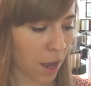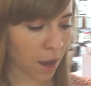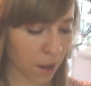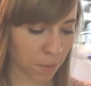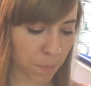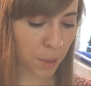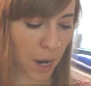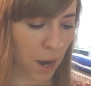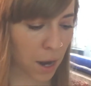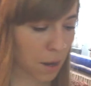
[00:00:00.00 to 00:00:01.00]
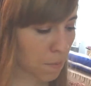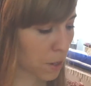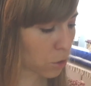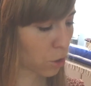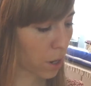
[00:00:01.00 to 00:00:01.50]
But I'm
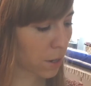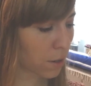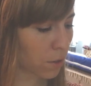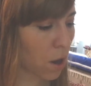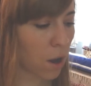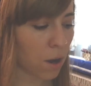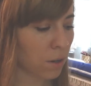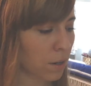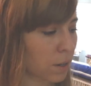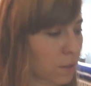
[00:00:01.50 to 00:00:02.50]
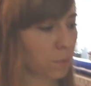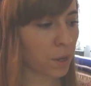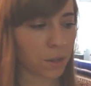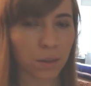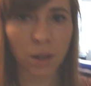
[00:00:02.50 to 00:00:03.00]
trucking along with